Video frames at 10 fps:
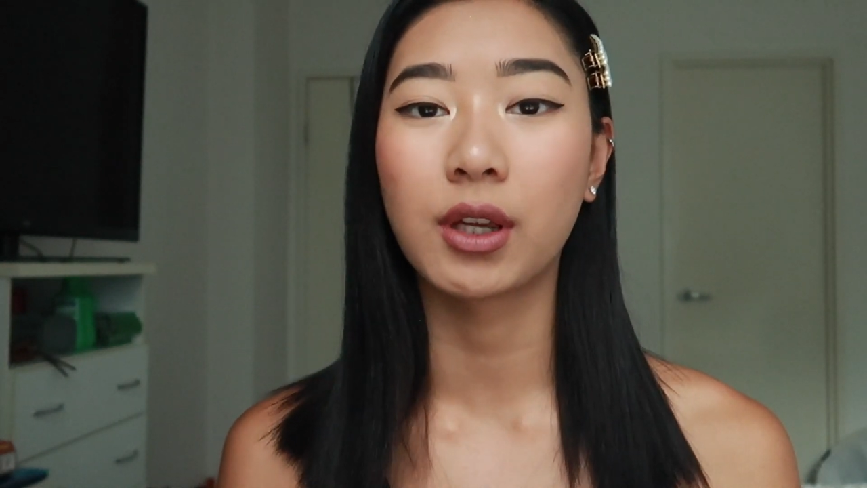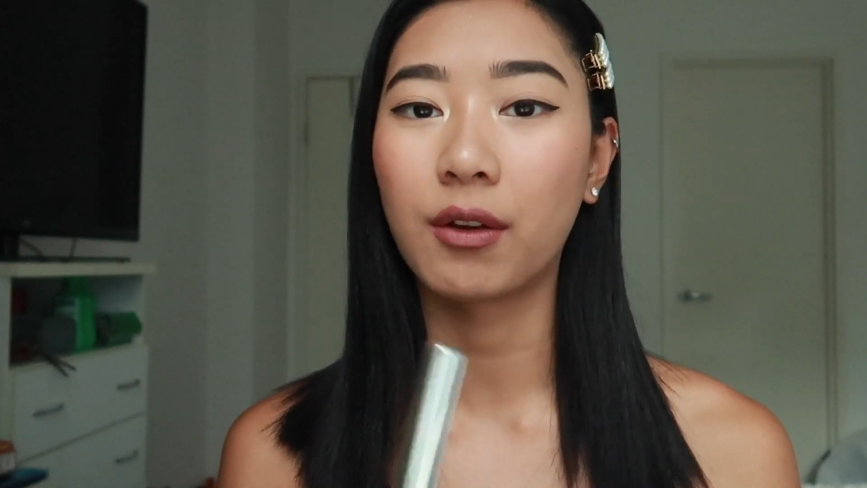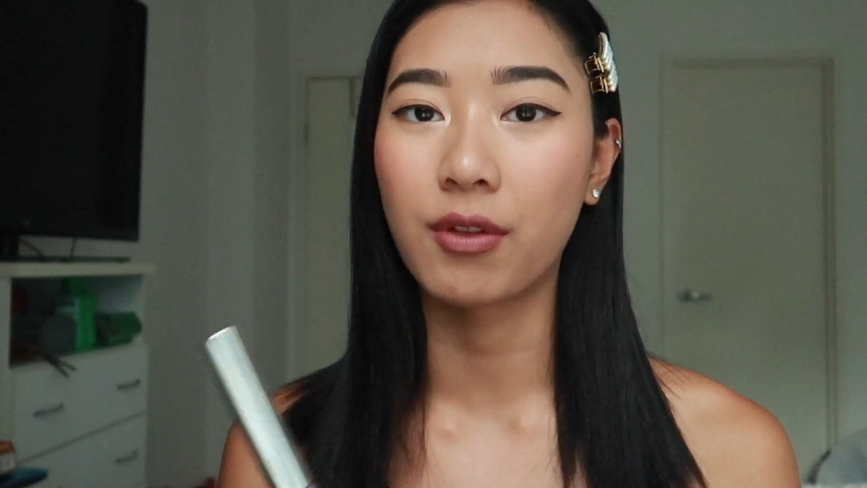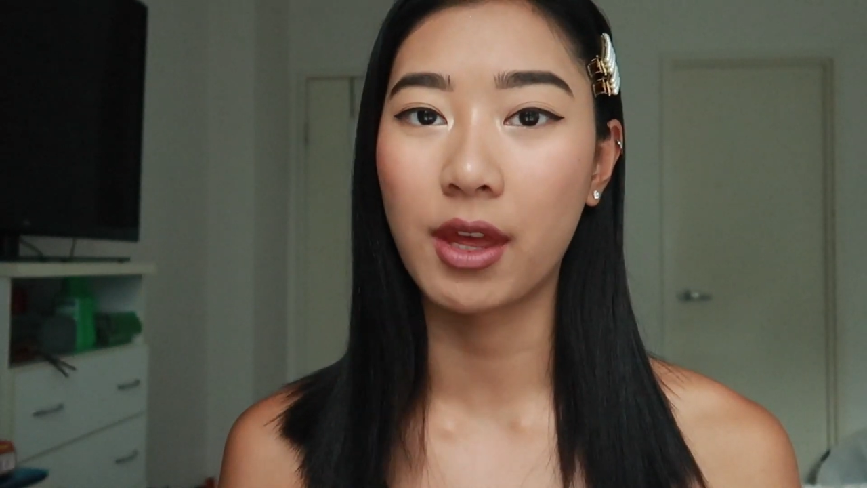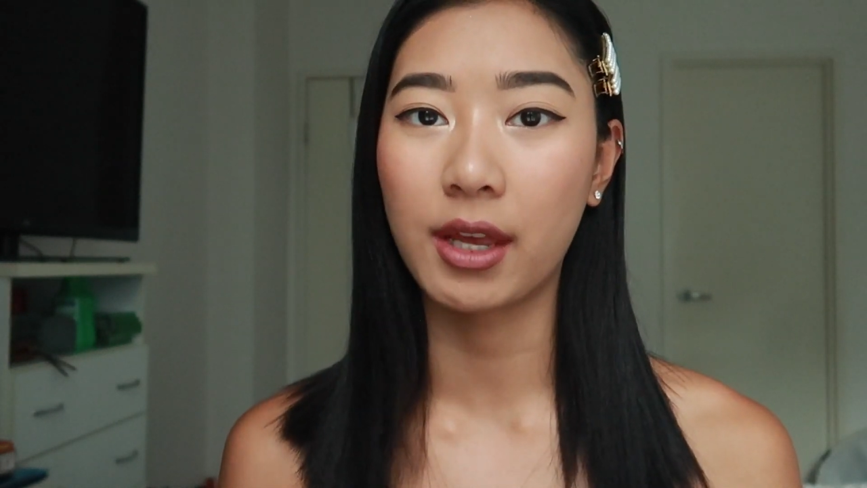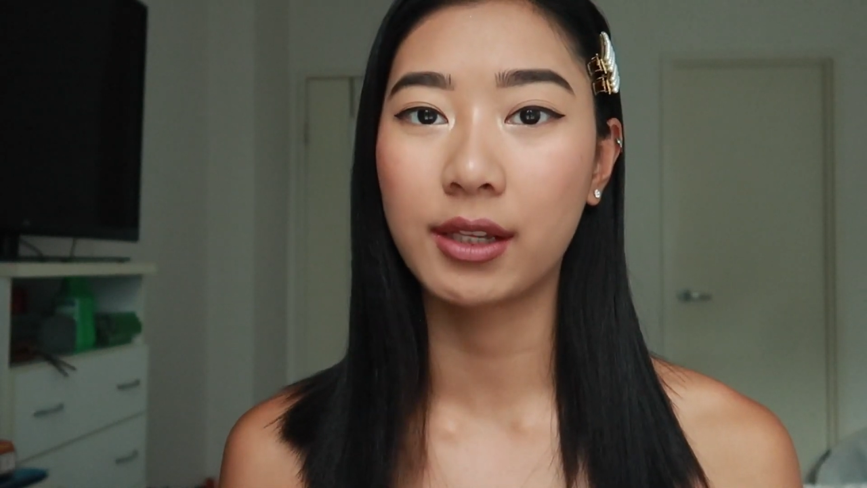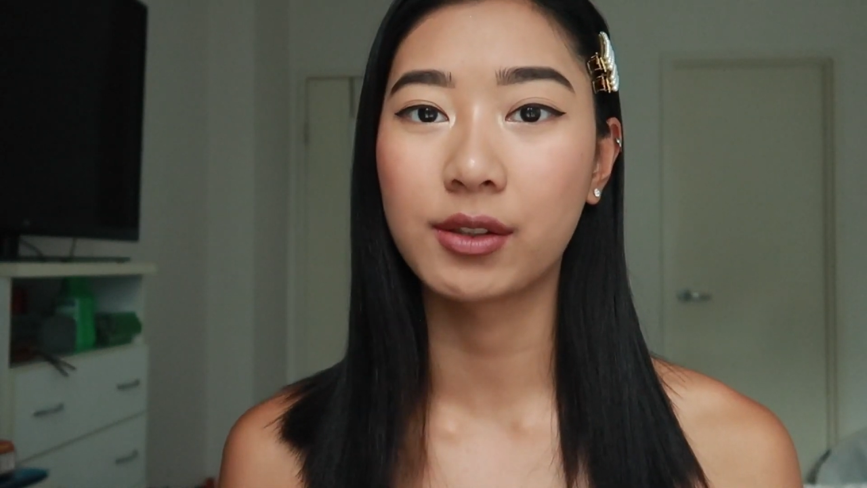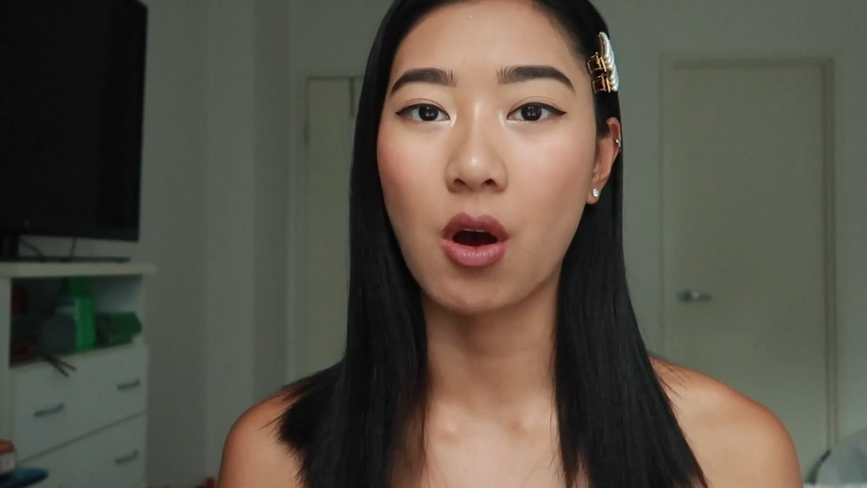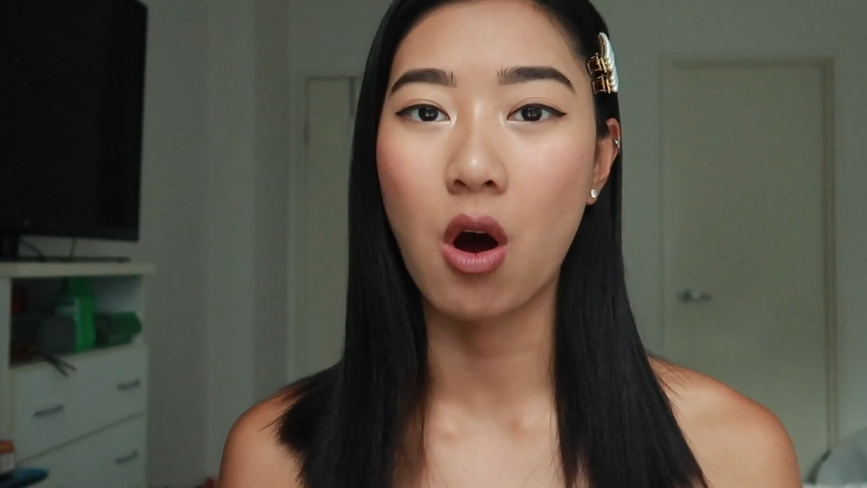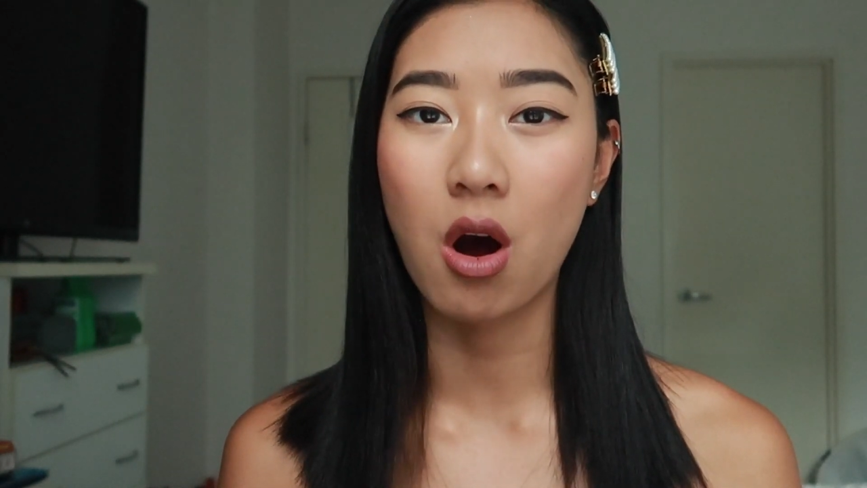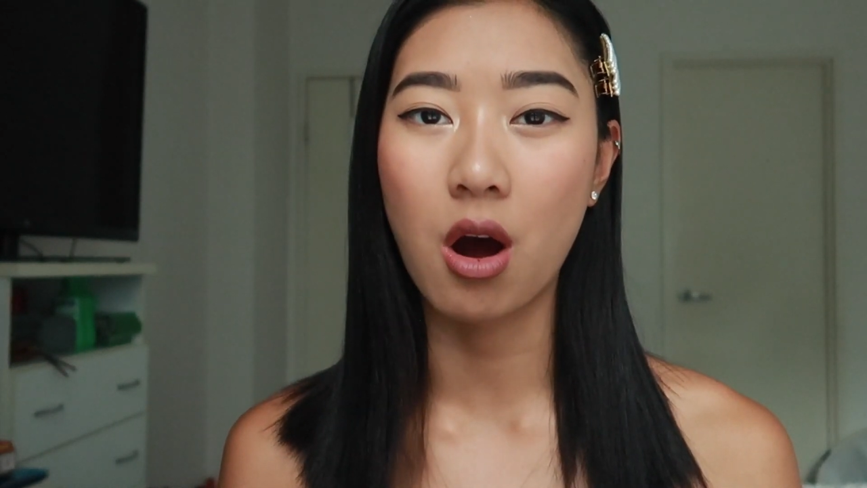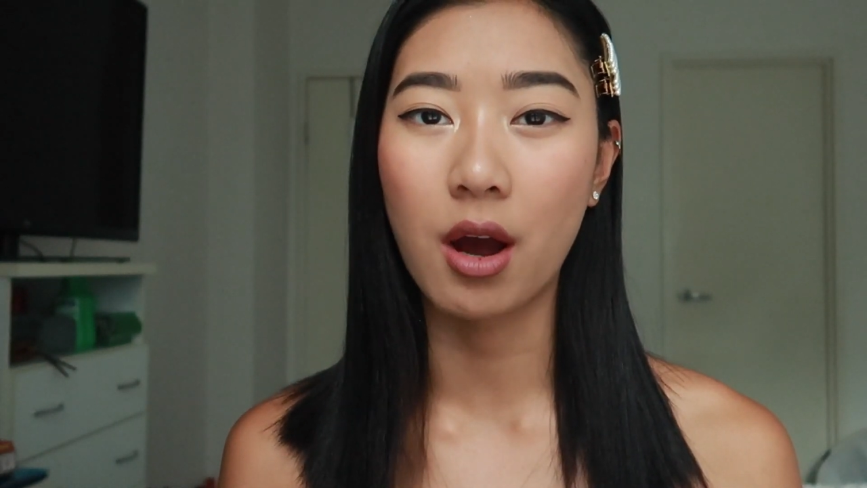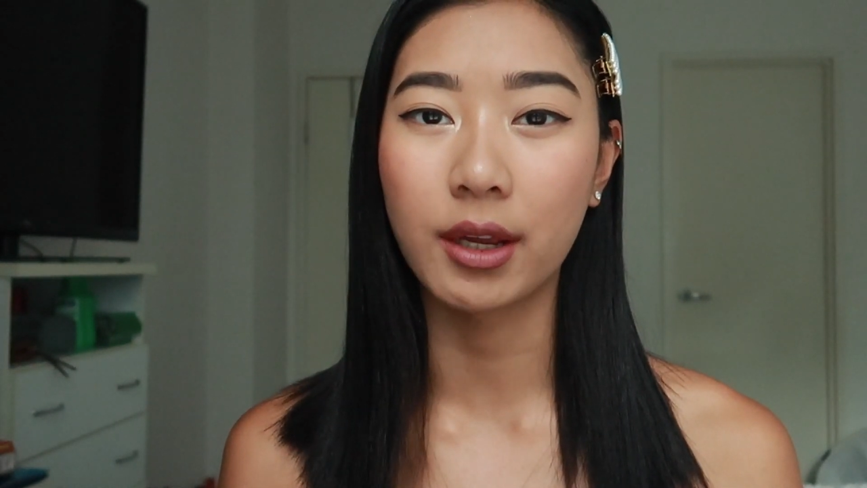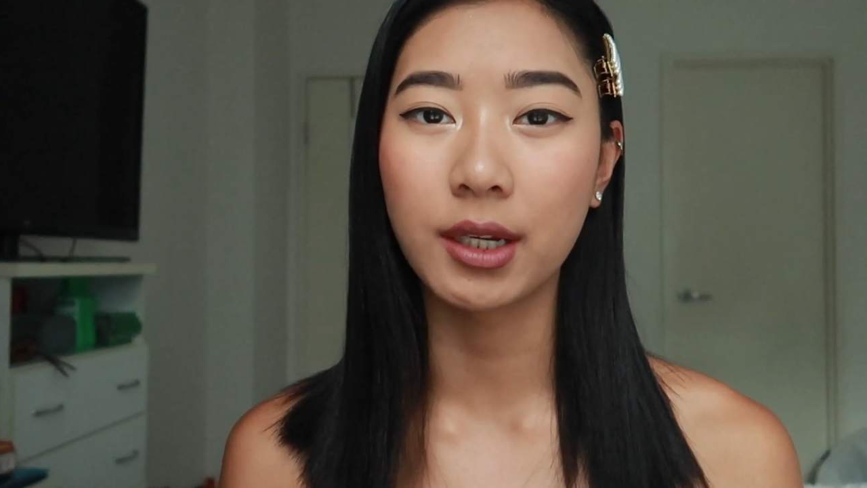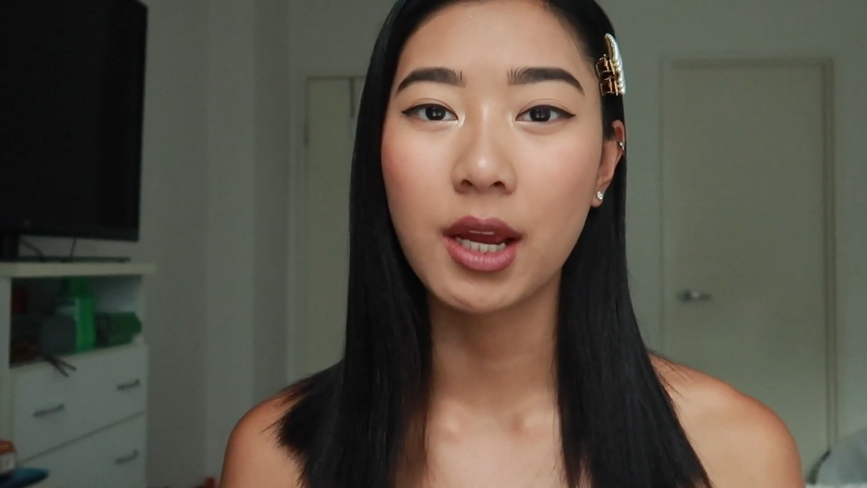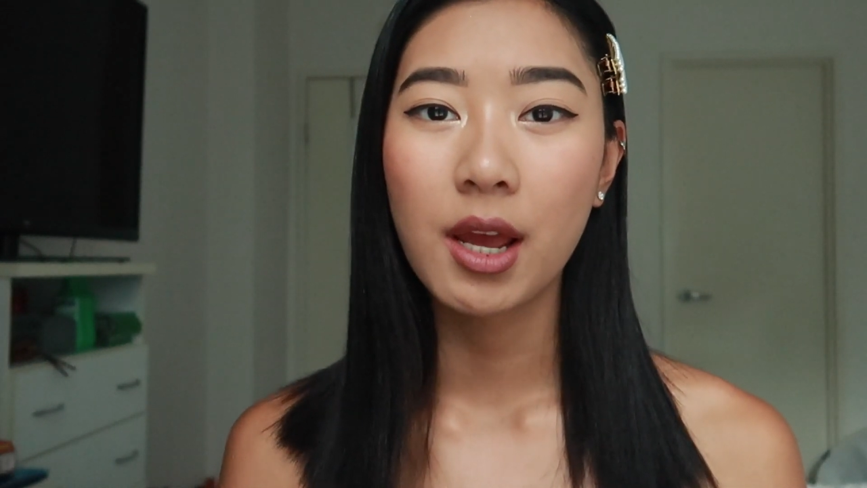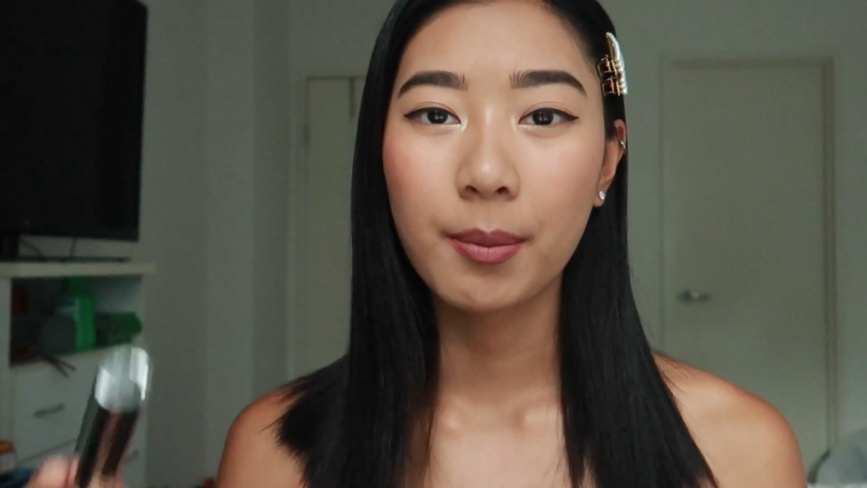of this on